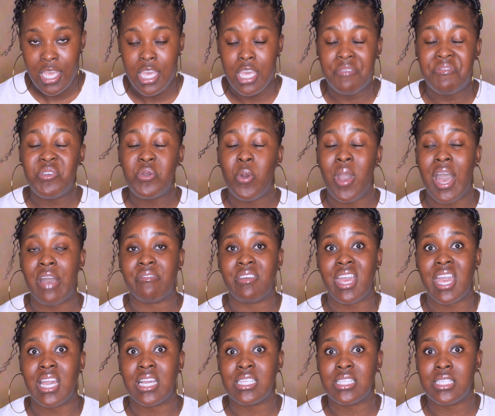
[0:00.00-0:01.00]
If you have
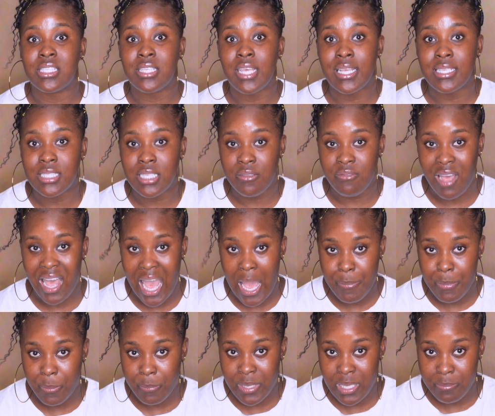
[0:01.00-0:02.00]
excessive
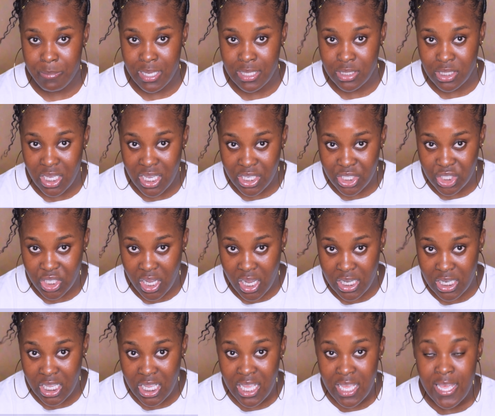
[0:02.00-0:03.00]

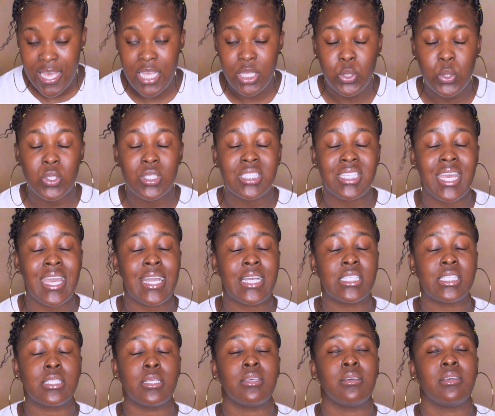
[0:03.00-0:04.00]
hyperpigmentation, it
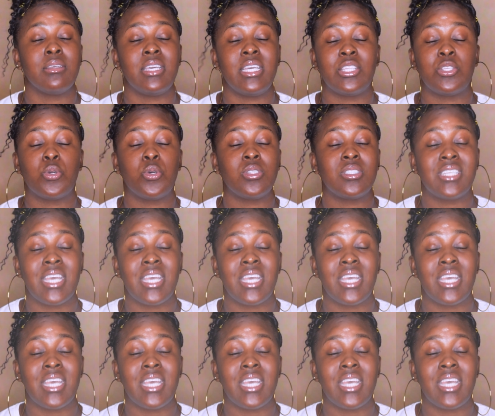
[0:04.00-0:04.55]
could